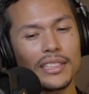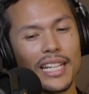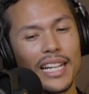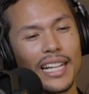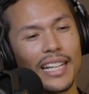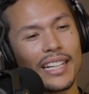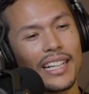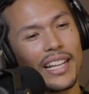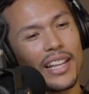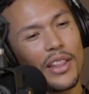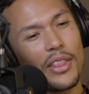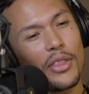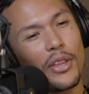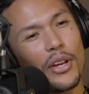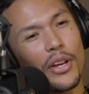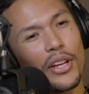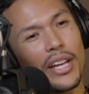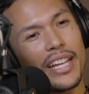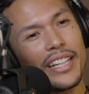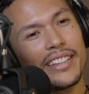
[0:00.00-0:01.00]
saying
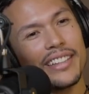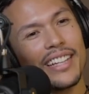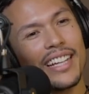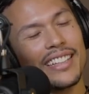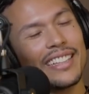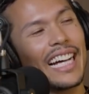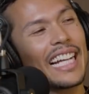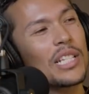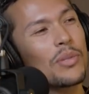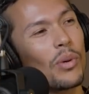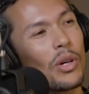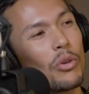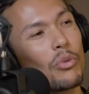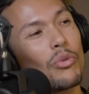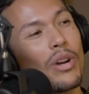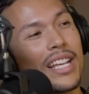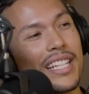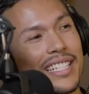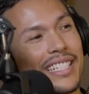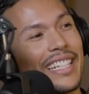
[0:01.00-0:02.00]
that's what
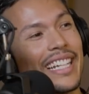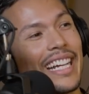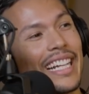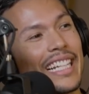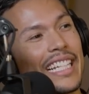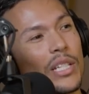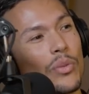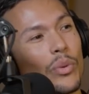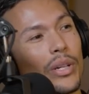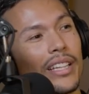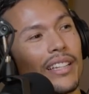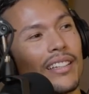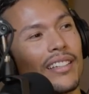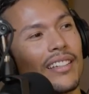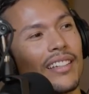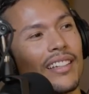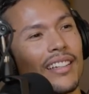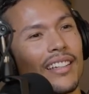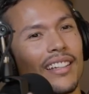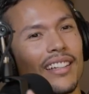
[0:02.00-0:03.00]
resonates with
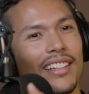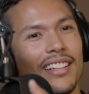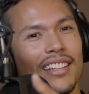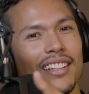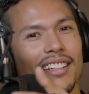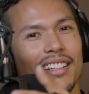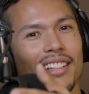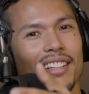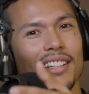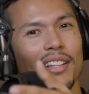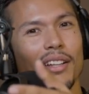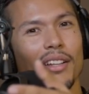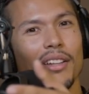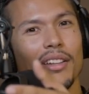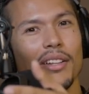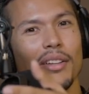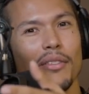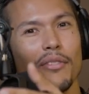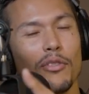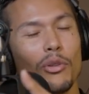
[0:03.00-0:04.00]

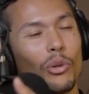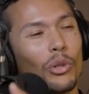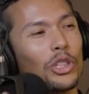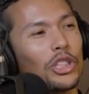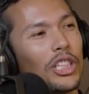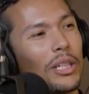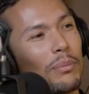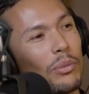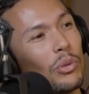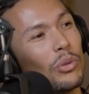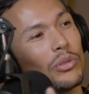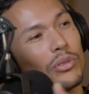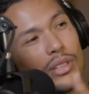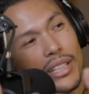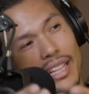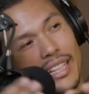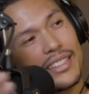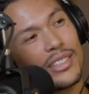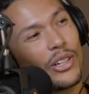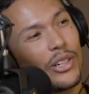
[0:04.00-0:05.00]
the viewership
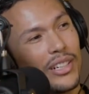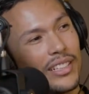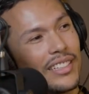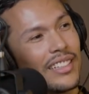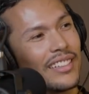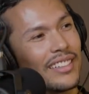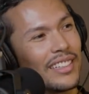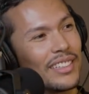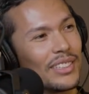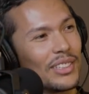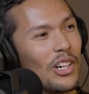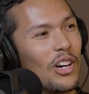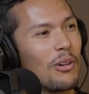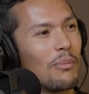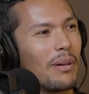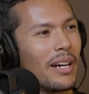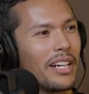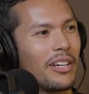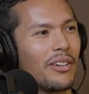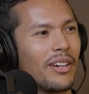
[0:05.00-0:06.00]
that turn it into a
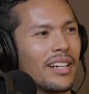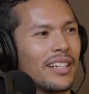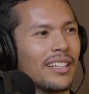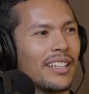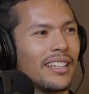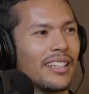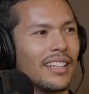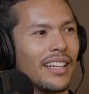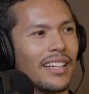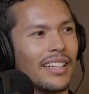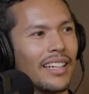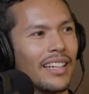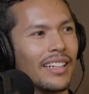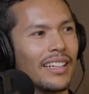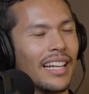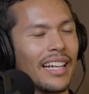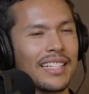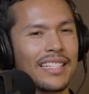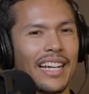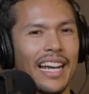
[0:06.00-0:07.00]
soundbite, right?
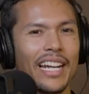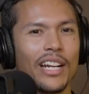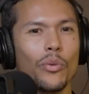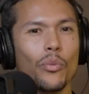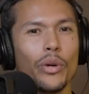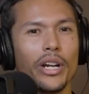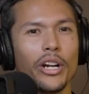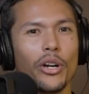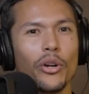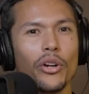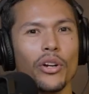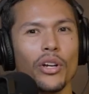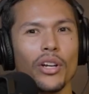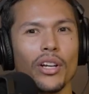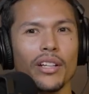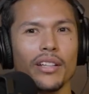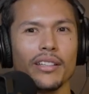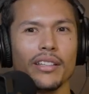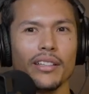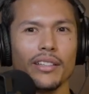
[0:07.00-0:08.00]
And that's kind of where
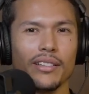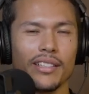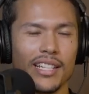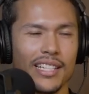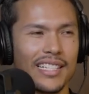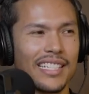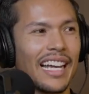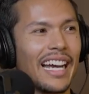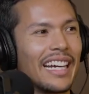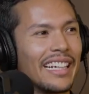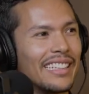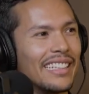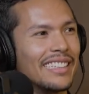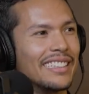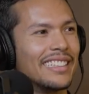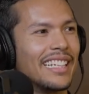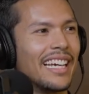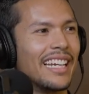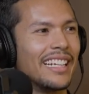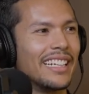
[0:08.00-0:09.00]

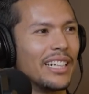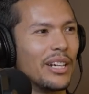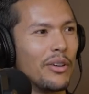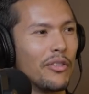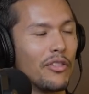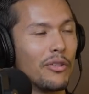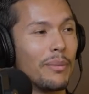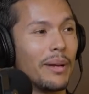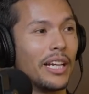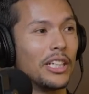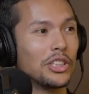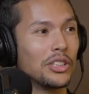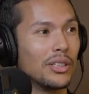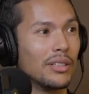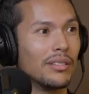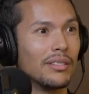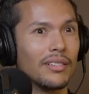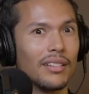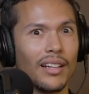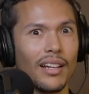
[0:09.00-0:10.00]
society's getting their
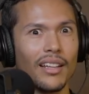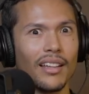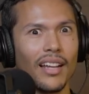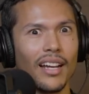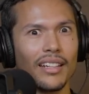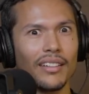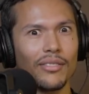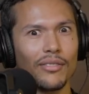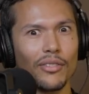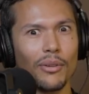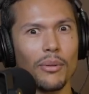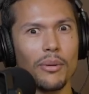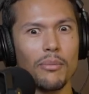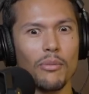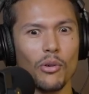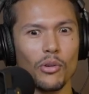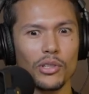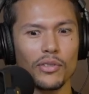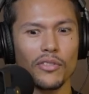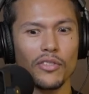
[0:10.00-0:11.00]
information a lot for the
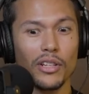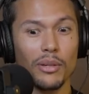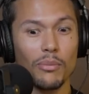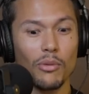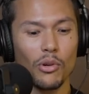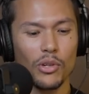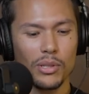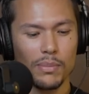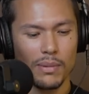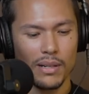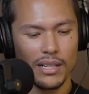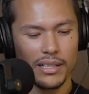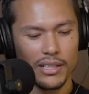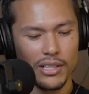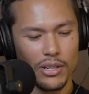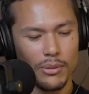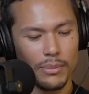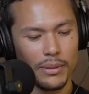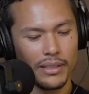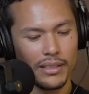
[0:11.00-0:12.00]
most part
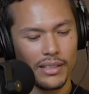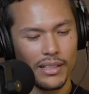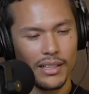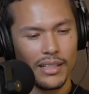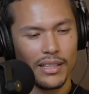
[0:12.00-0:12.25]
now. But